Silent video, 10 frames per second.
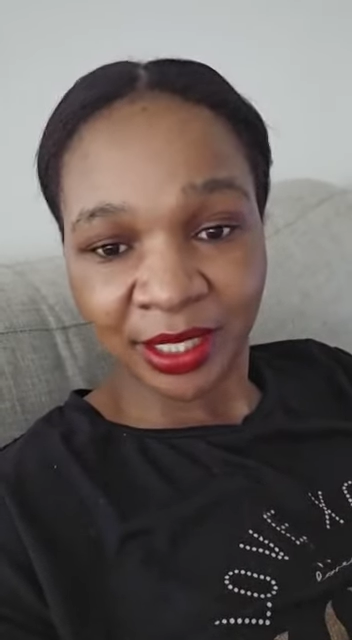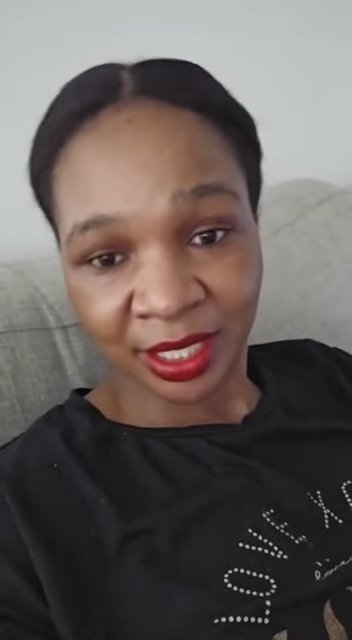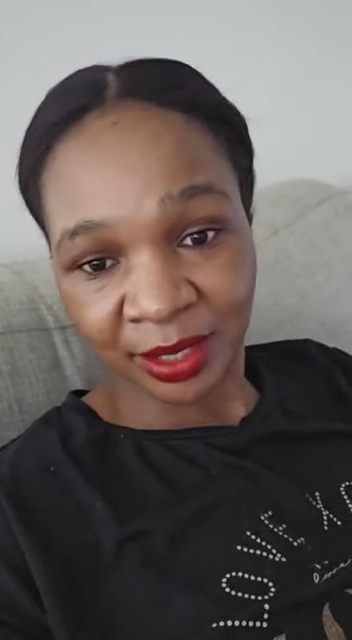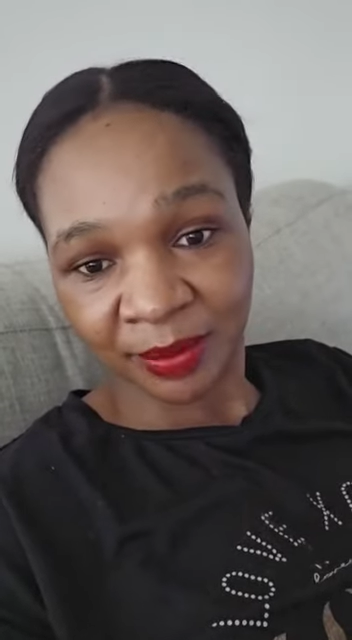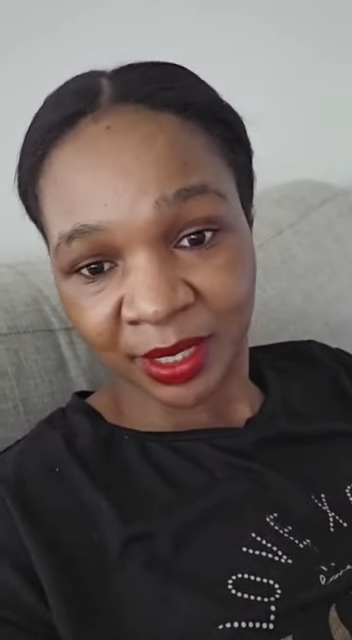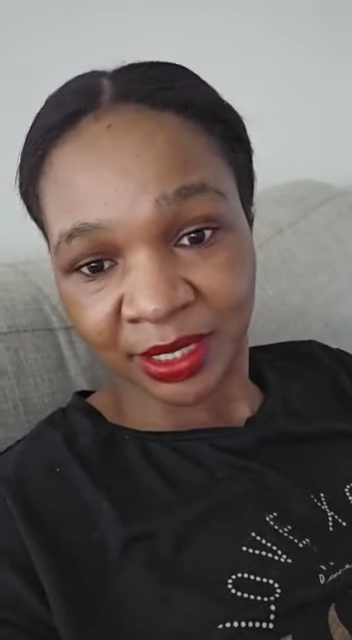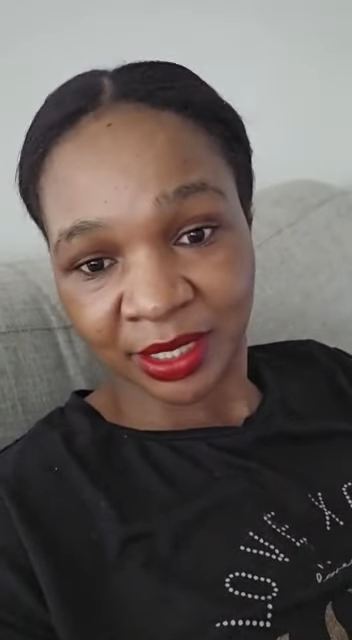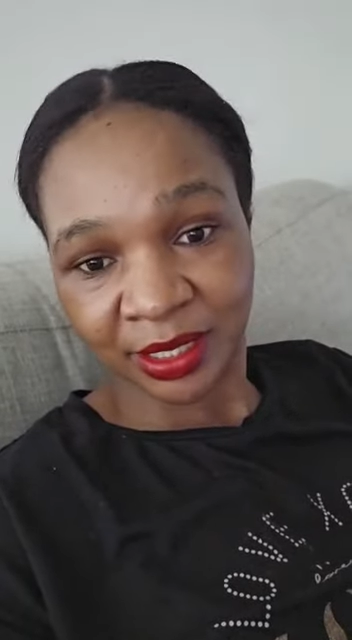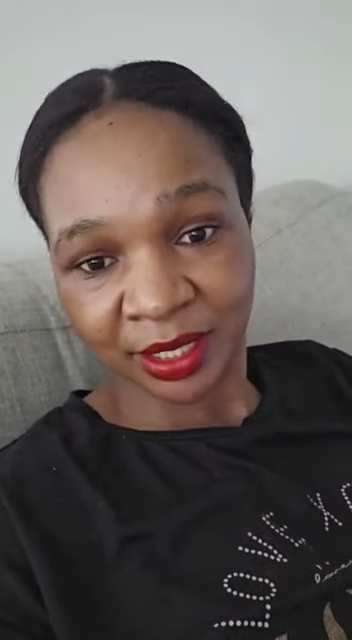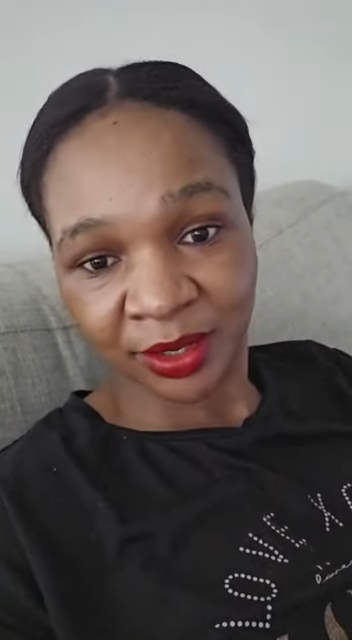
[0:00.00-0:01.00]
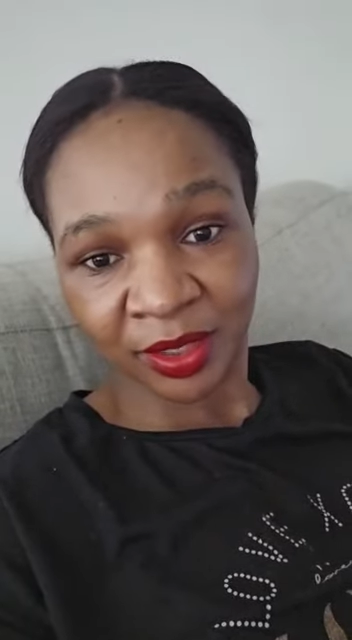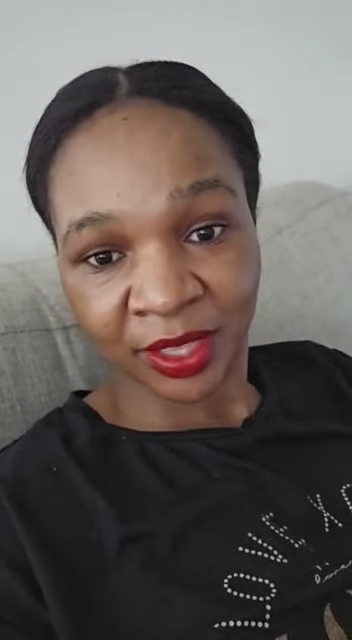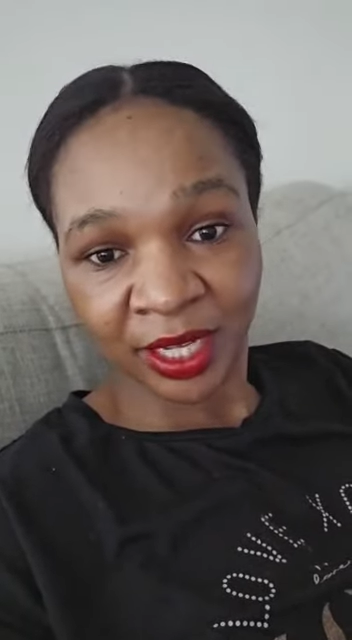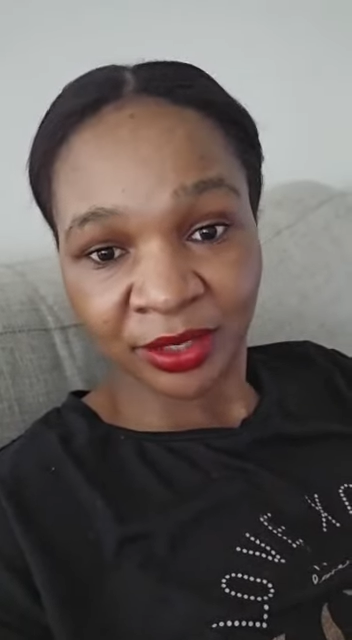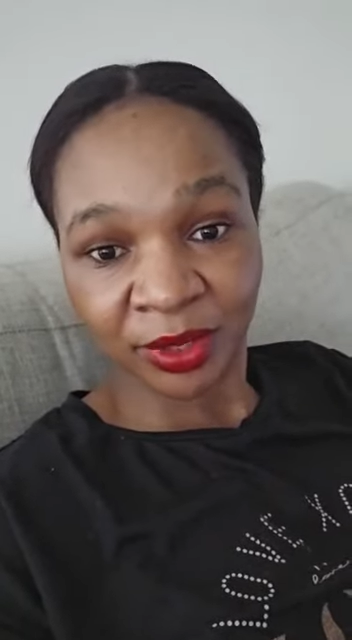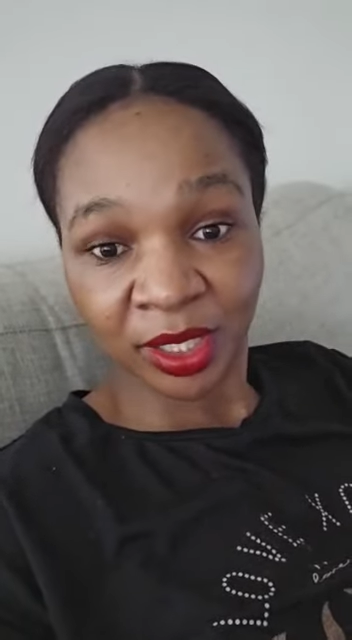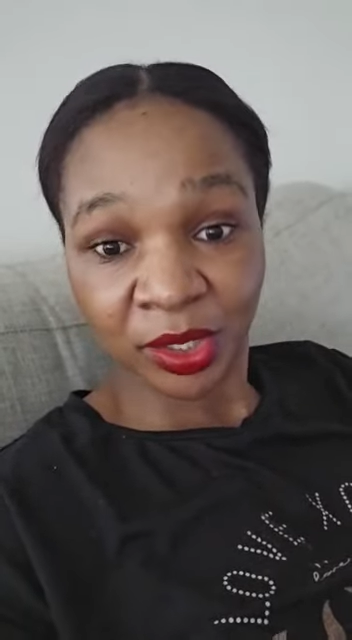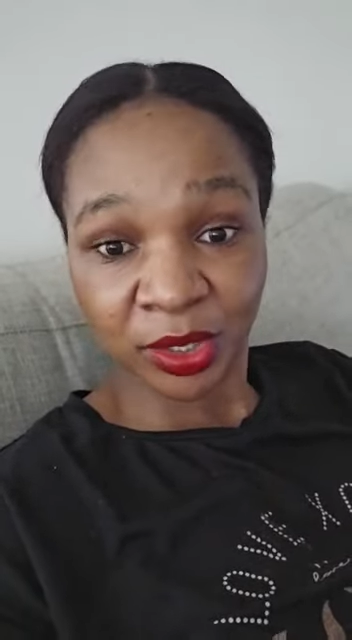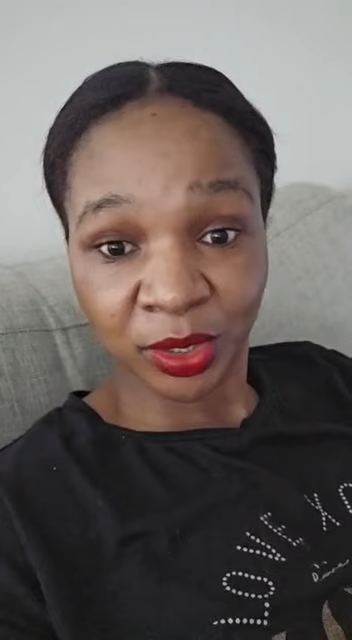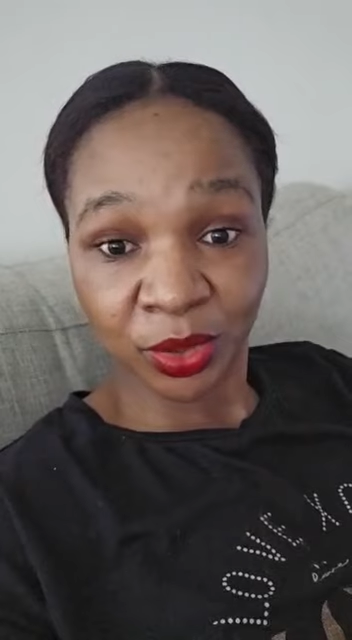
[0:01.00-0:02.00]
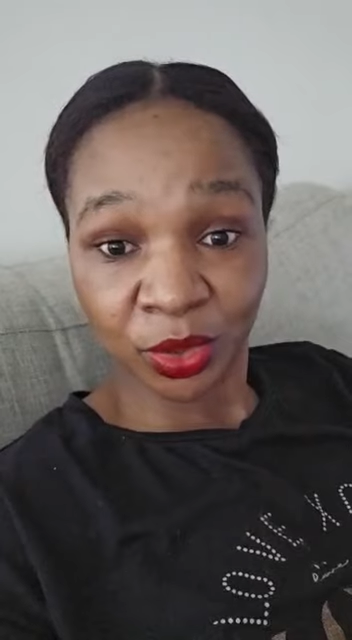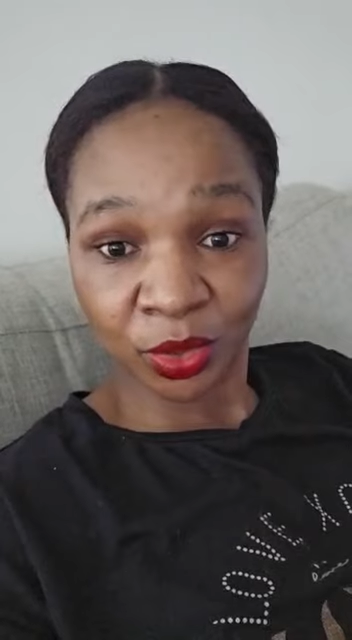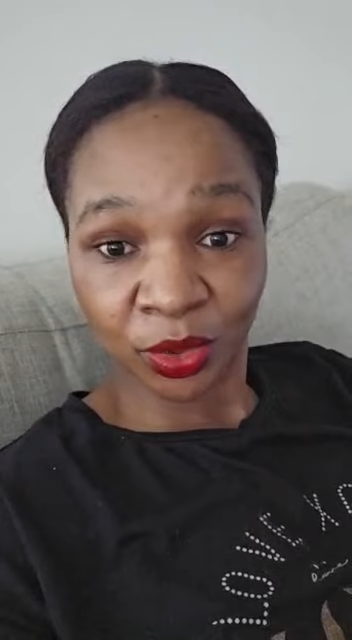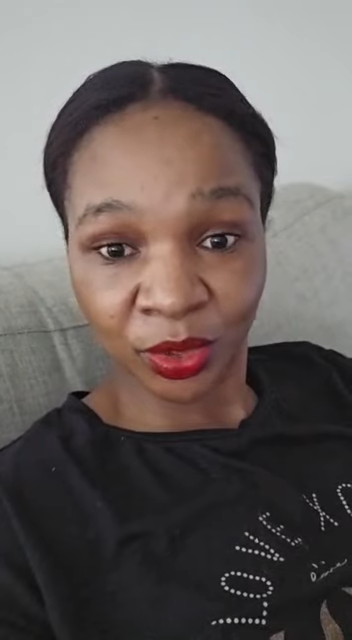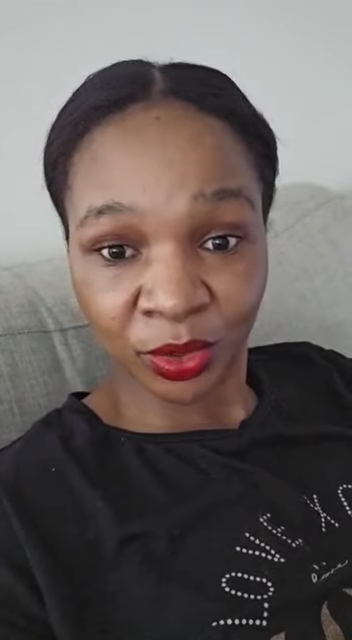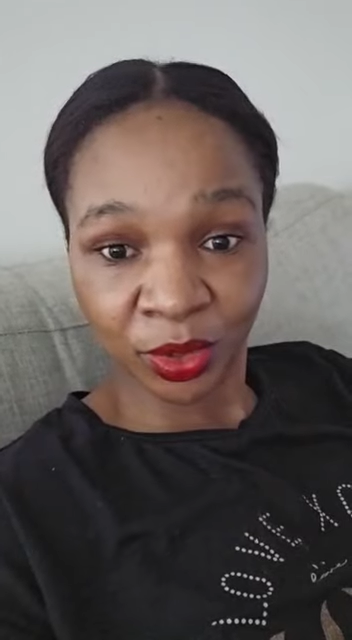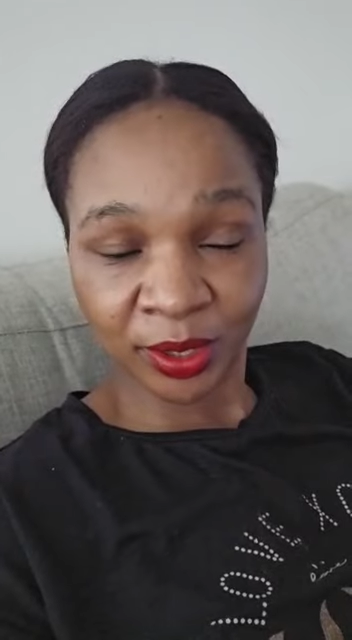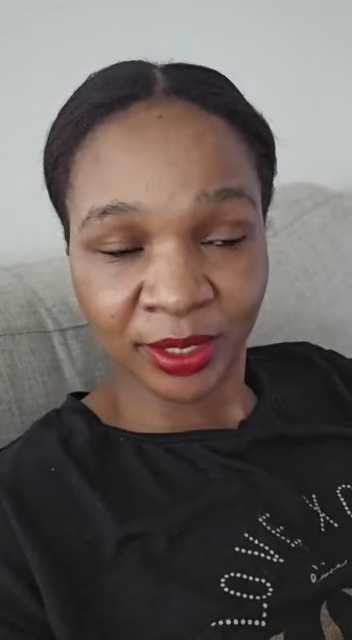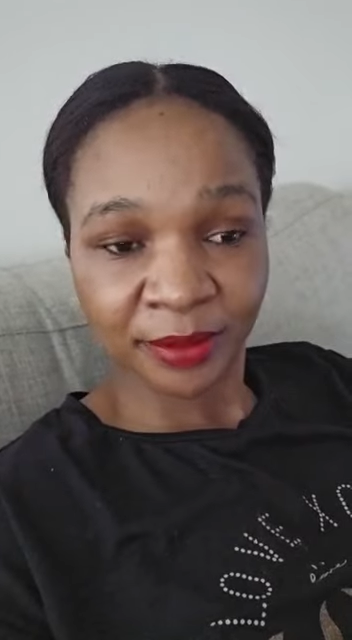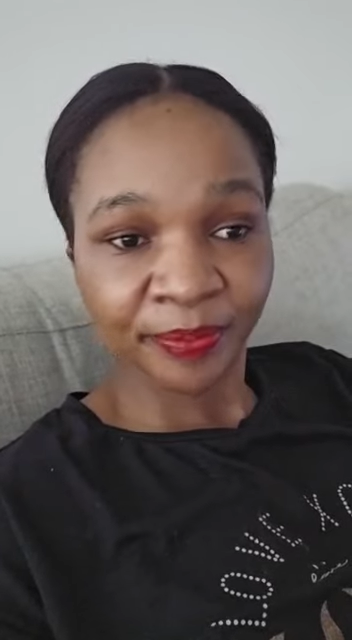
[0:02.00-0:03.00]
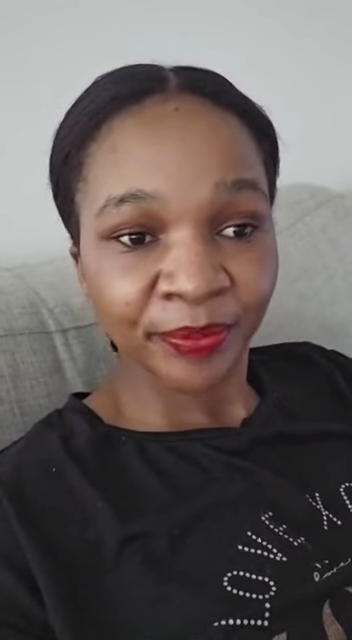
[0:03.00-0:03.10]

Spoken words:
celebrities and all that. You can also Google your schools.